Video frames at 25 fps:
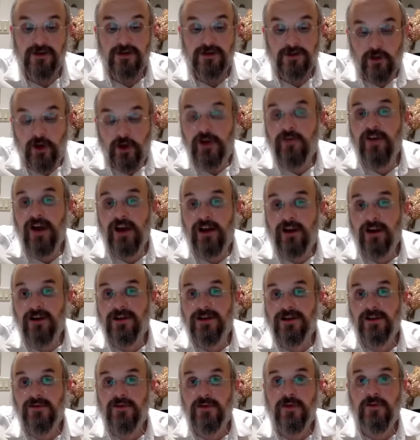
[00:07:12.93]

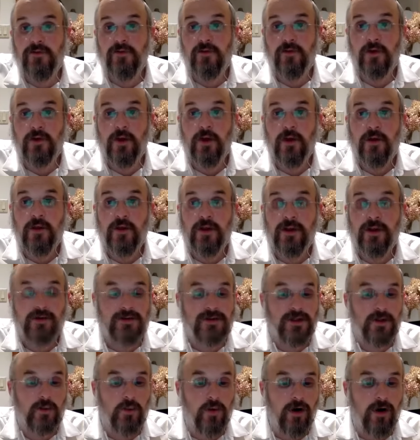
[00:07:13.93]
loiv for the full thickness
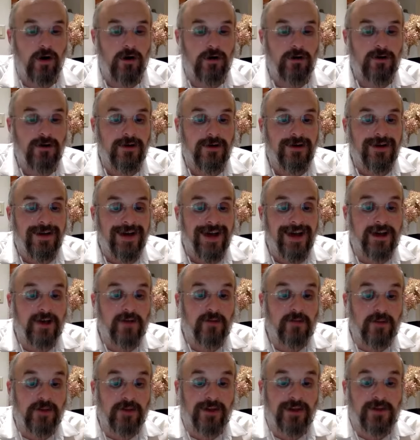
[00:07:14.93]
of the wall, and a
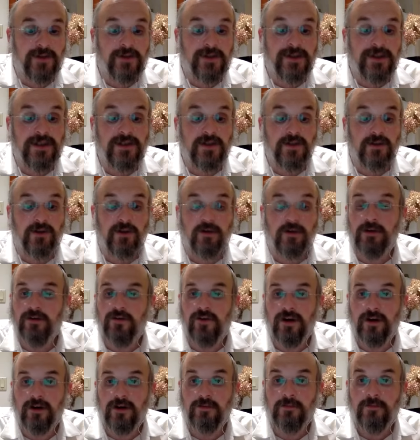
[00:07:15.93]
brick, as we said, is only three
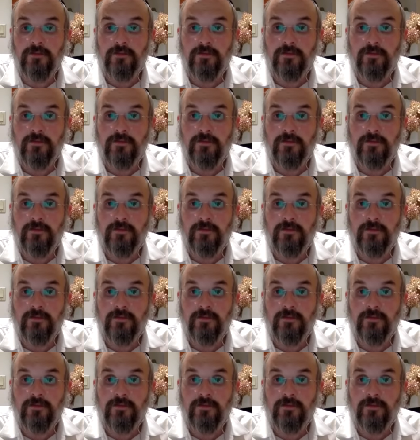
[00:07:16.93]
tefachim.